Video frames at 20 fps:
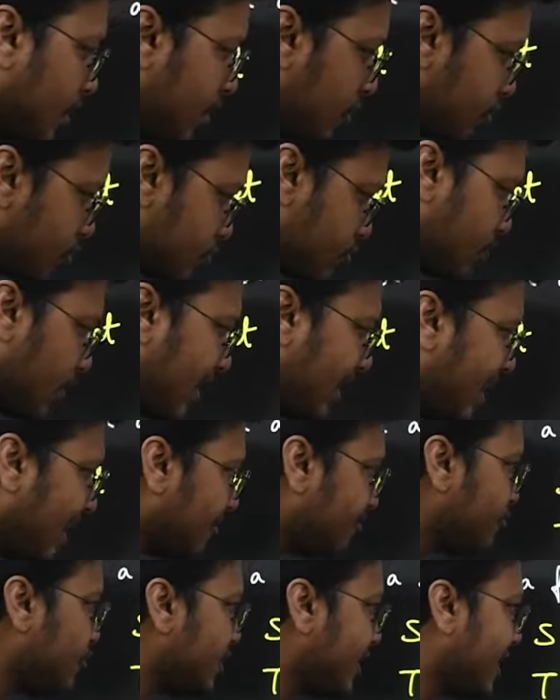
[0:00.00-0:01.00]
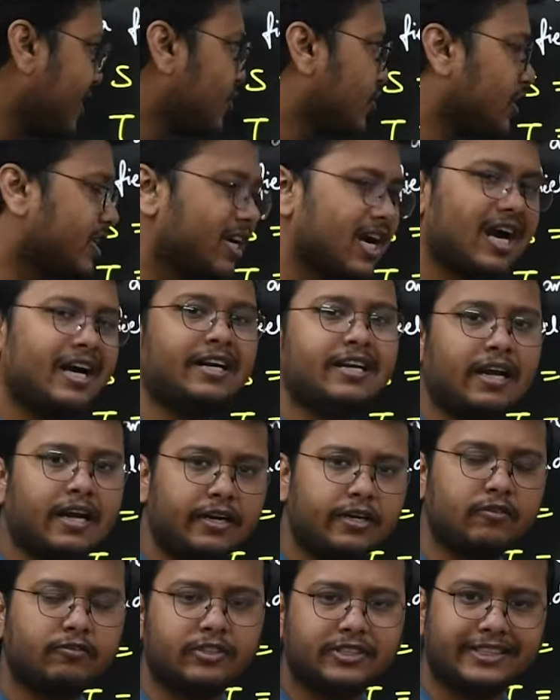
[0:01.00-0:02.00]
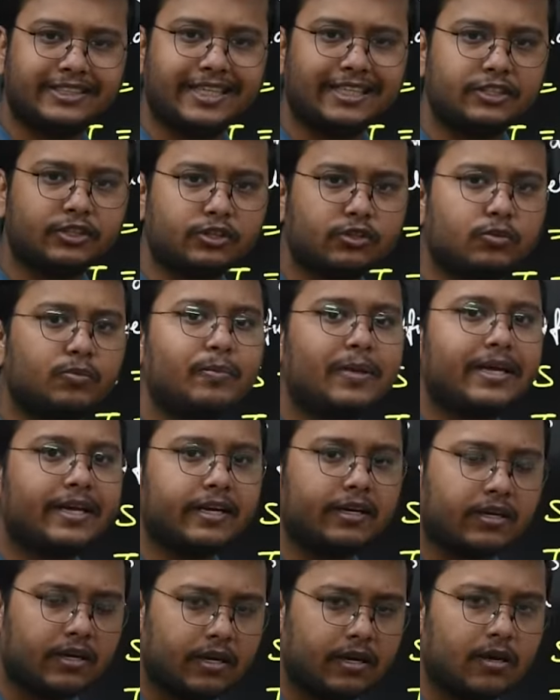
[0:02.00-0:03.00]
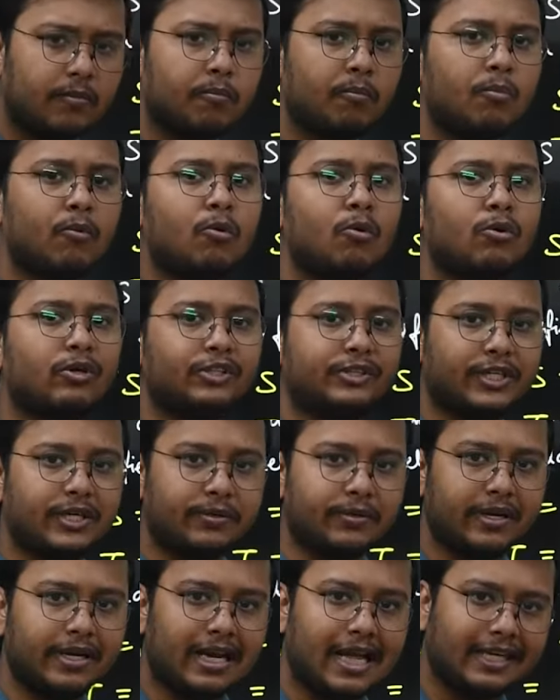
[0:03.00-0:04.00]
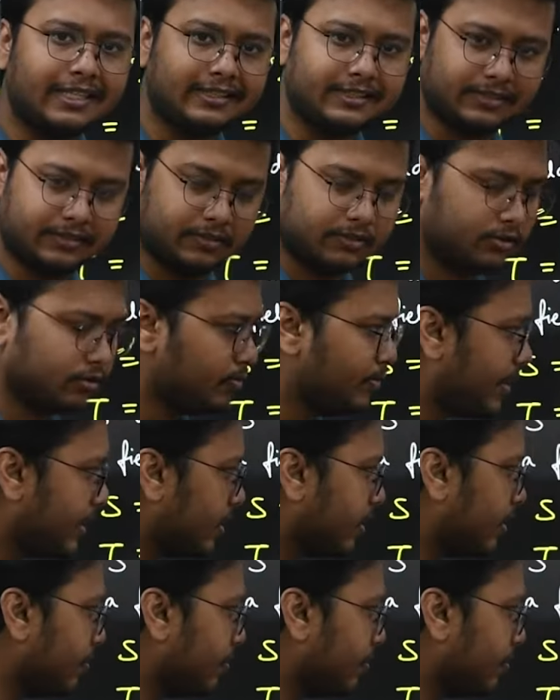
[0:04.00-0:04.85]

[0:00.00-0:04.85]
so I have changed the cardinality of the sets to make it more generalized, to make our